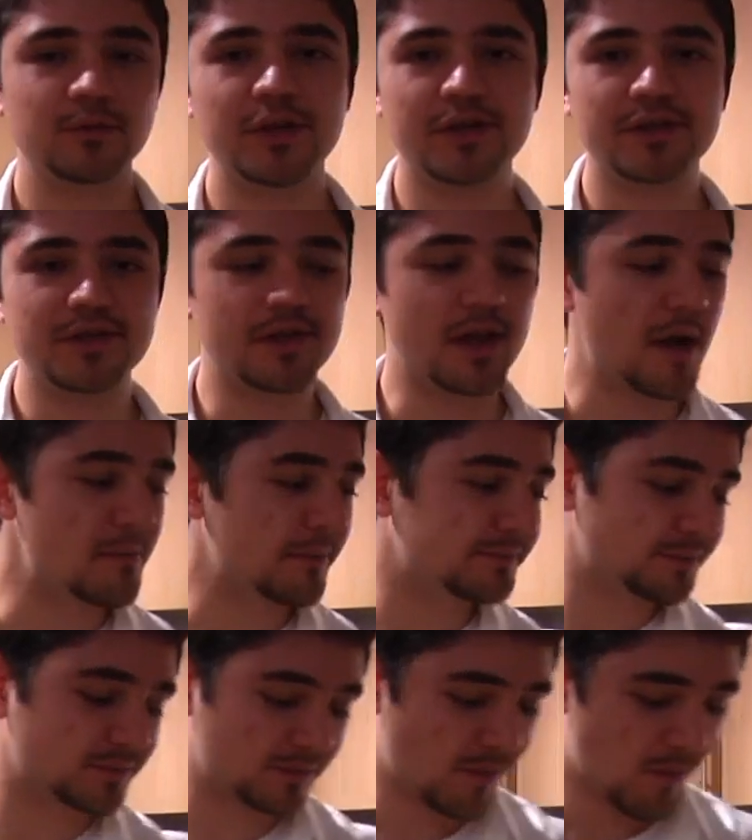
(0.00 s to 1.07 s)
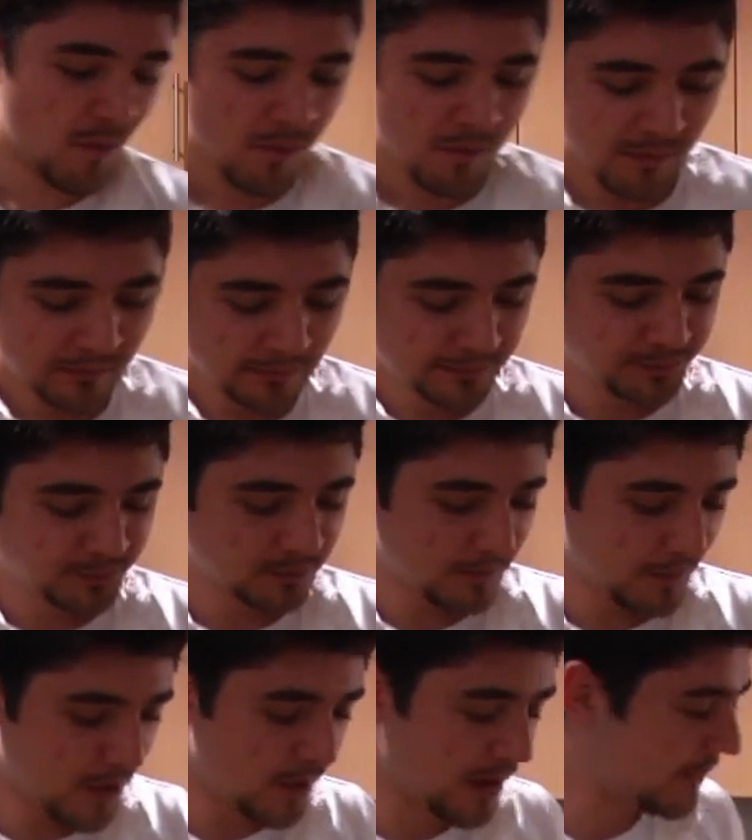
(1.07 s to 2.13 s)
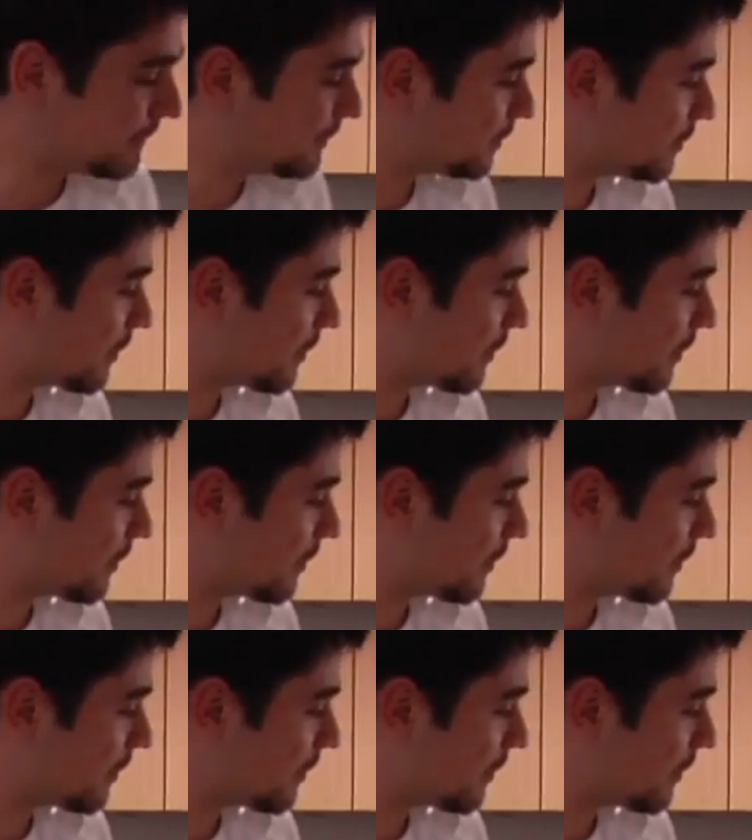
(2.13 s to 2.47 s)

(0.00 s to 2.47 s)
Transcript: You didn't see that. Okay,